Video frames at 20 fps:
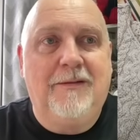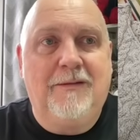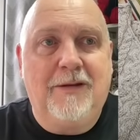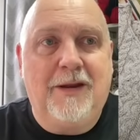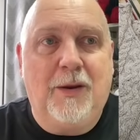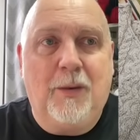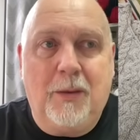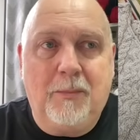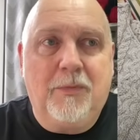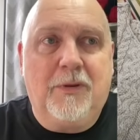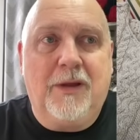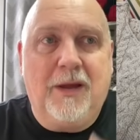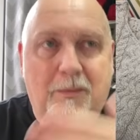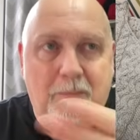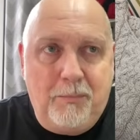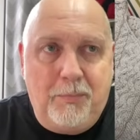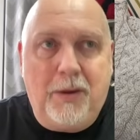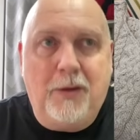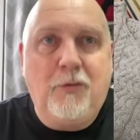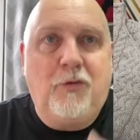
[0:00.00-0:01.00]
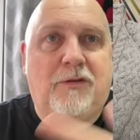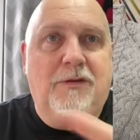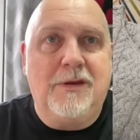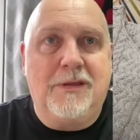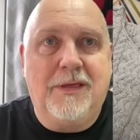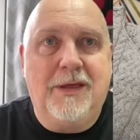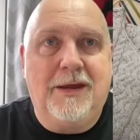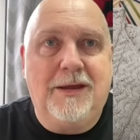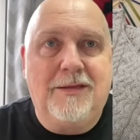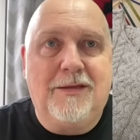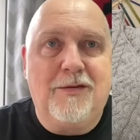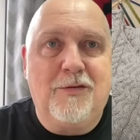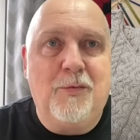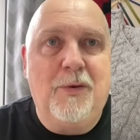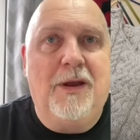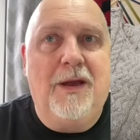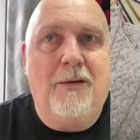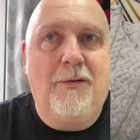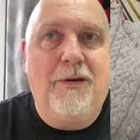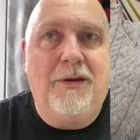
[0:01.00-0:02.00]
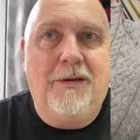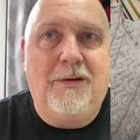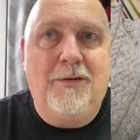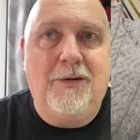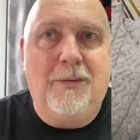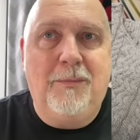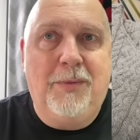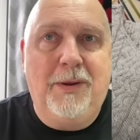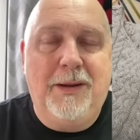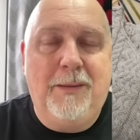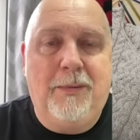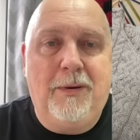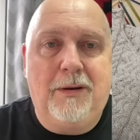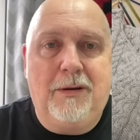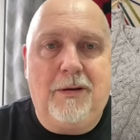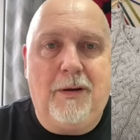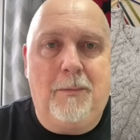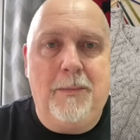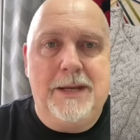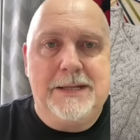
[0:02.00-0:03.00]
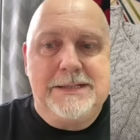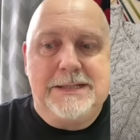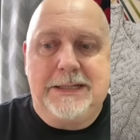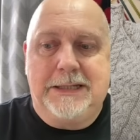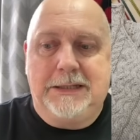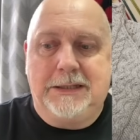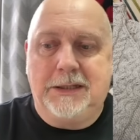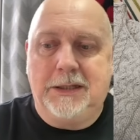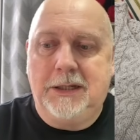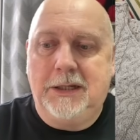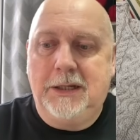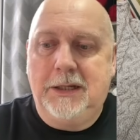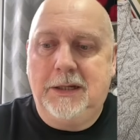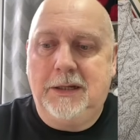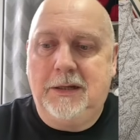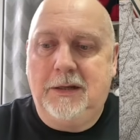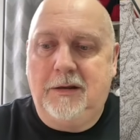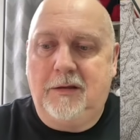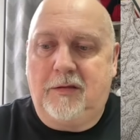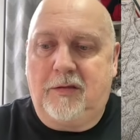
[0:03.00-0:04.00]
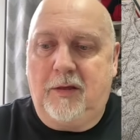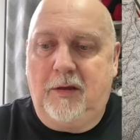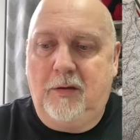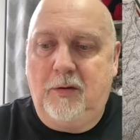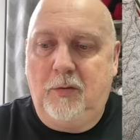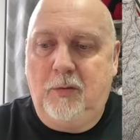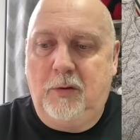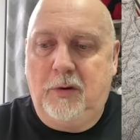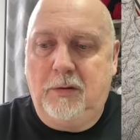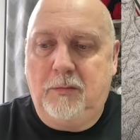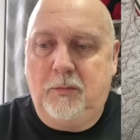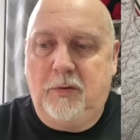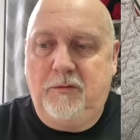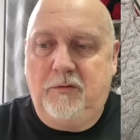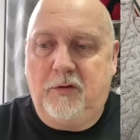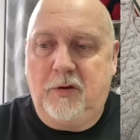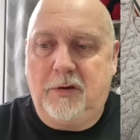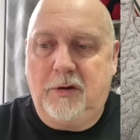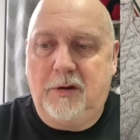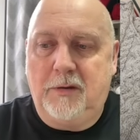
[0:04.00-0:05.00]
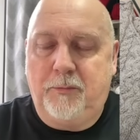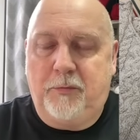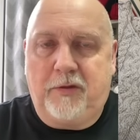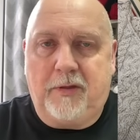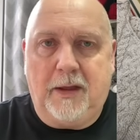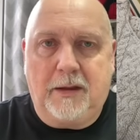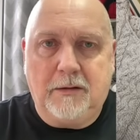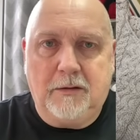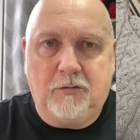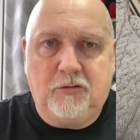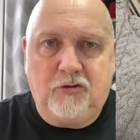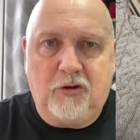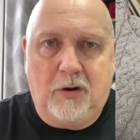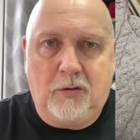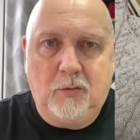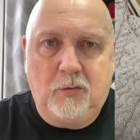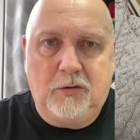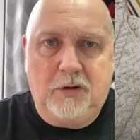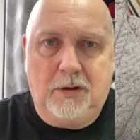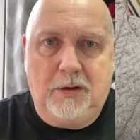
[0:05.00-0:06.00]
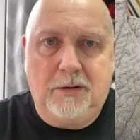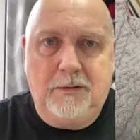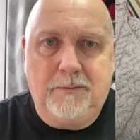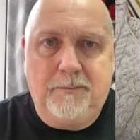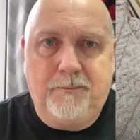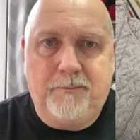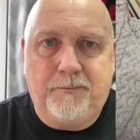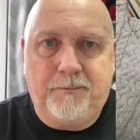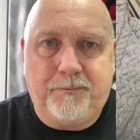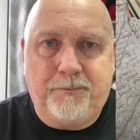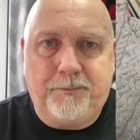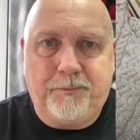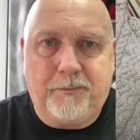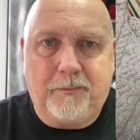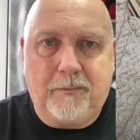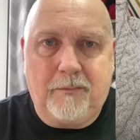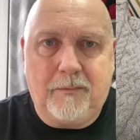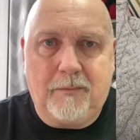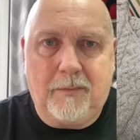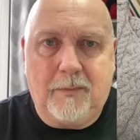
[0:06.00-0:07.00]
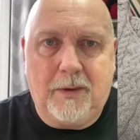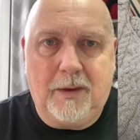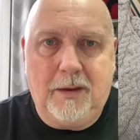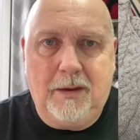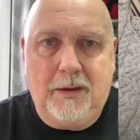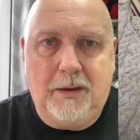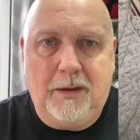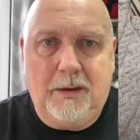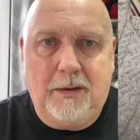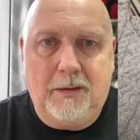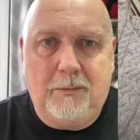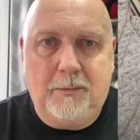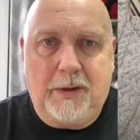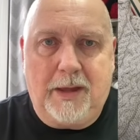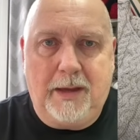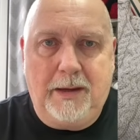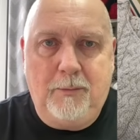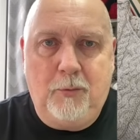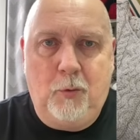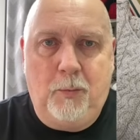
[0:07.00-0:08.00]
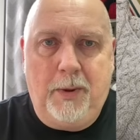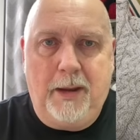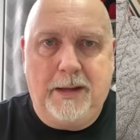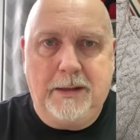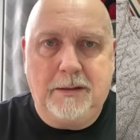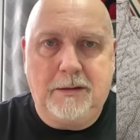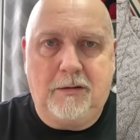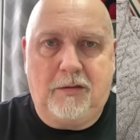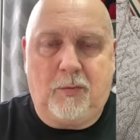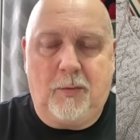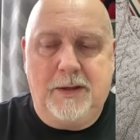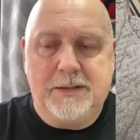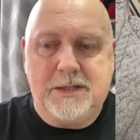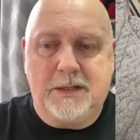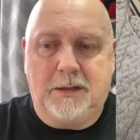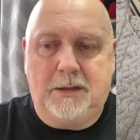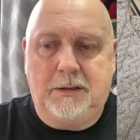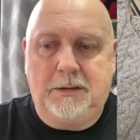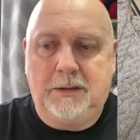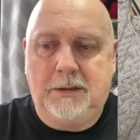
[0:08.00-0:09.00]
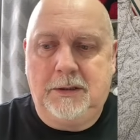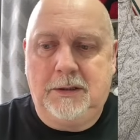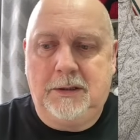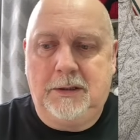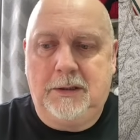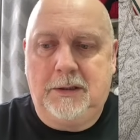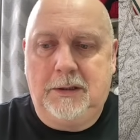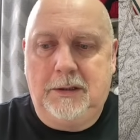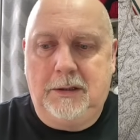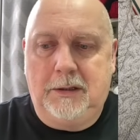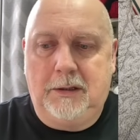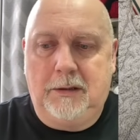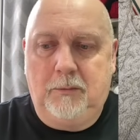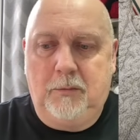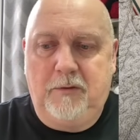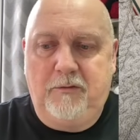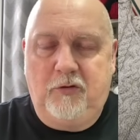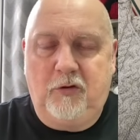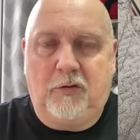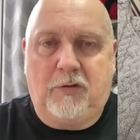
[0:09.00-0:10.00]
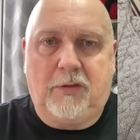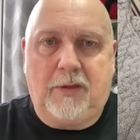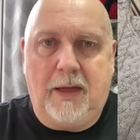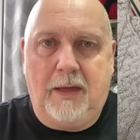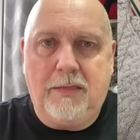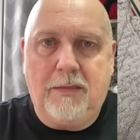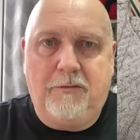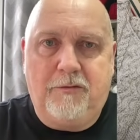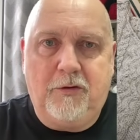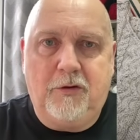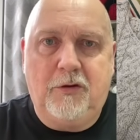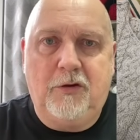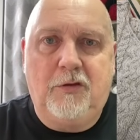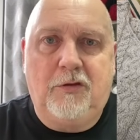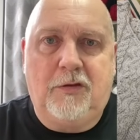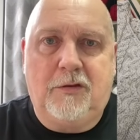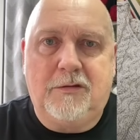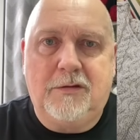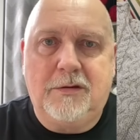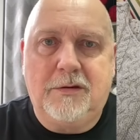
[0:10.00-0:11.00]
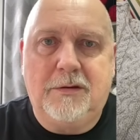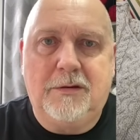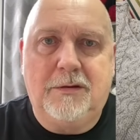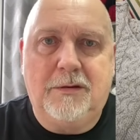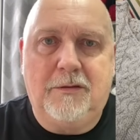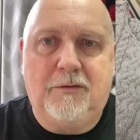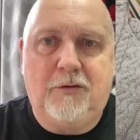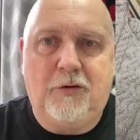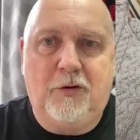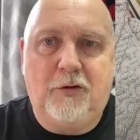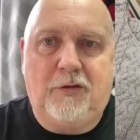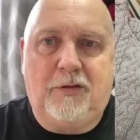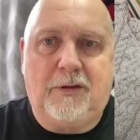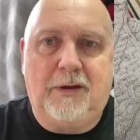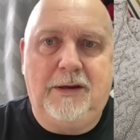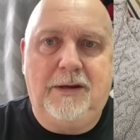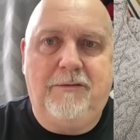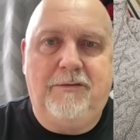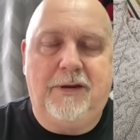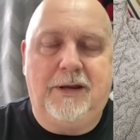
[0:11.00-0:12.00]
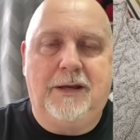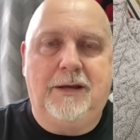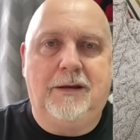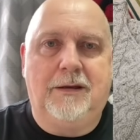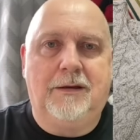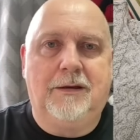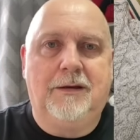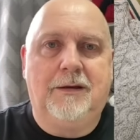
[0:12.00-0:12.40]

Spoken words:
I'm posting things as we go along and people are commenting. So we've done a saddle shoulder cable pattern sweater, and we've just set the first sleeve in.